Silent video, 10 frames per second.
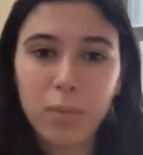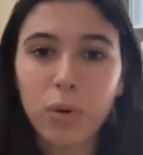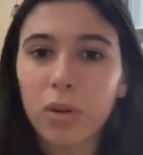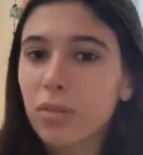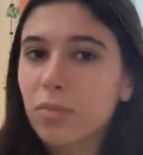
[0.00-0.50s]

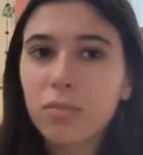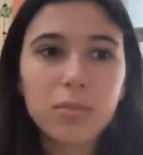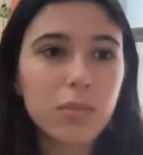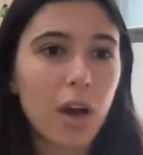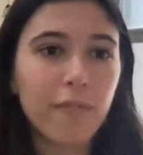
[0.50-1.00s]
more
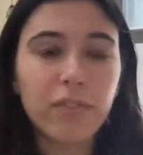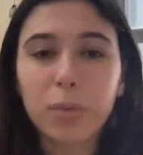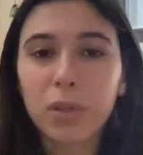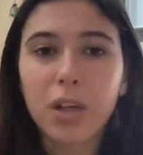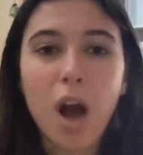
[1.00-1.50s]

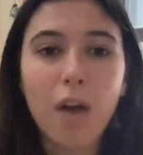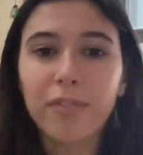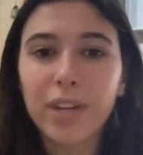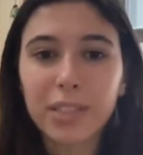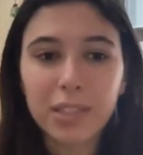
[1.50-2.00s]
comfortable and
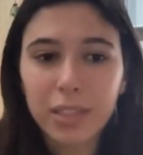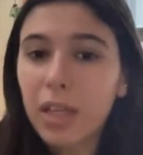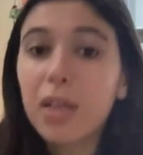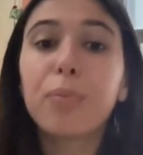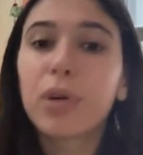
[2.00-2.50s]
confident to
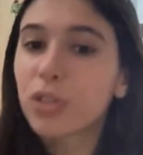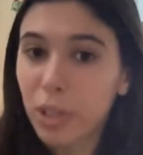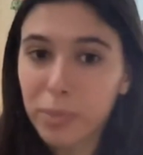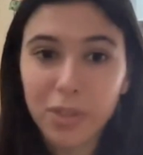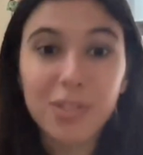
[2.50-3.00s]
book
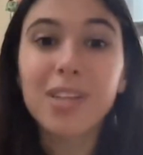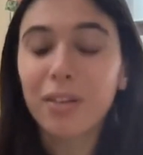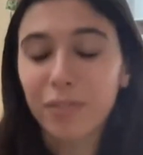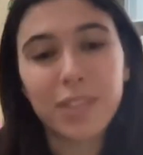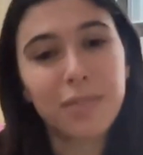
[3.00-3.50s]
trips
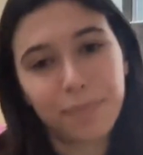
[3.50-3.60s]
ourselves.